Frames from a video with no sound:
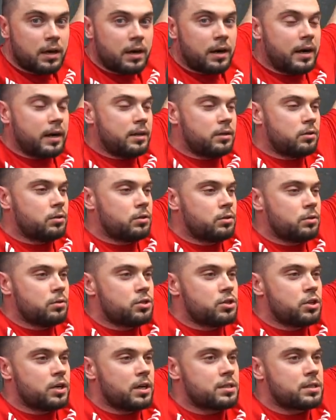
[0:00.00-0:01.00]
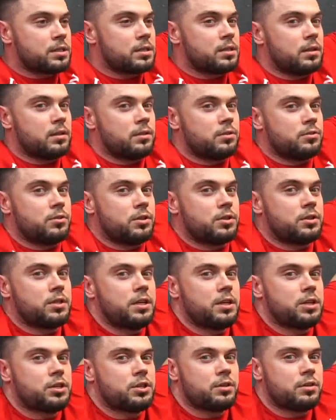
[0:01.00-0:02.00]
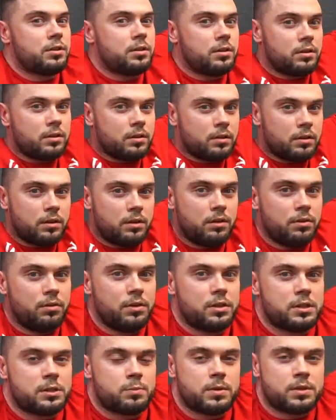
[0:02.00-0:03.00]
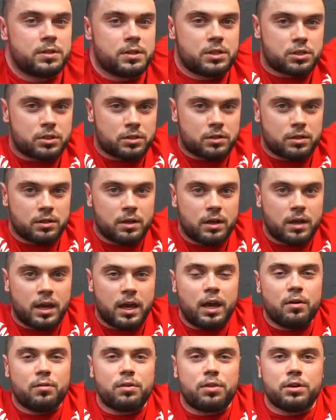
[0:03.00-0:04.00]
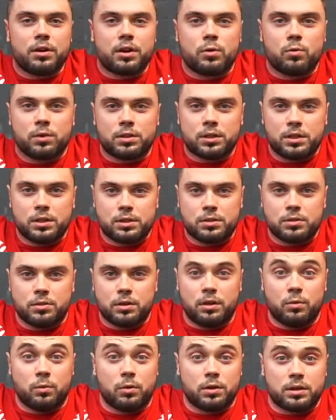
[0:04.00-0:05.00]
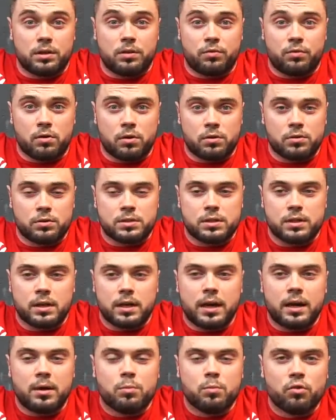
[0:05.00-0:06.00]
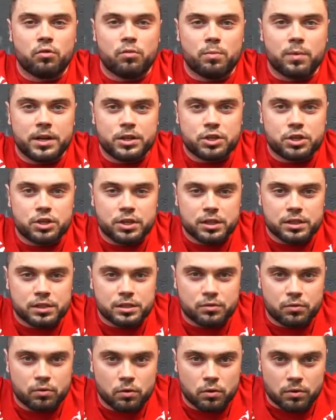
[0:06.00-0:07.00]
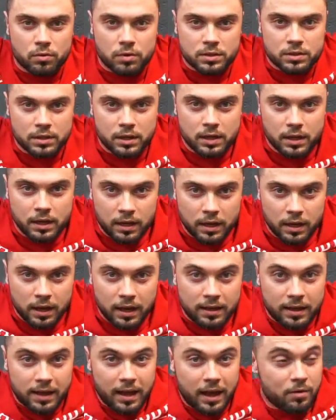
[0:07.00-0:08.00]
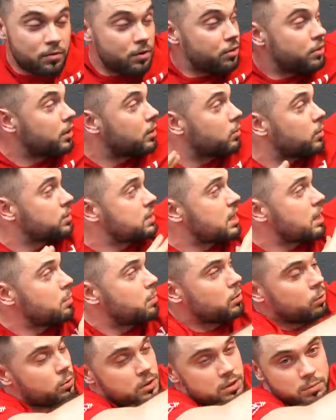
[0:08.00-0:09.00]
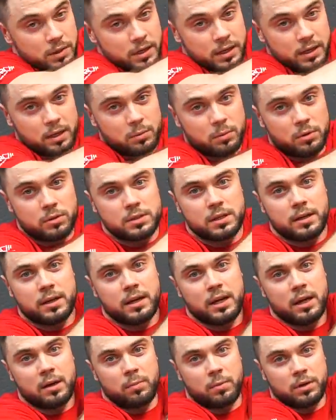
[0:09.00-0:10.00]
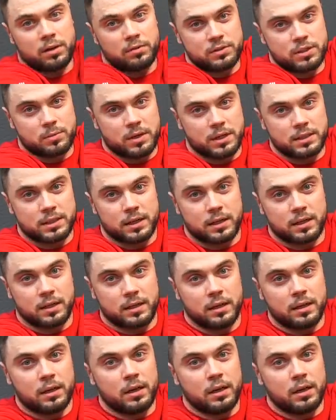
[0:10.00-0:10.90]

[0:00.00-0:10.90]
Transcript: I don't do just rotation in this position. Everything what I do and what I focus, I move my chest forward. And everything what's happened with my elbows happen automatically.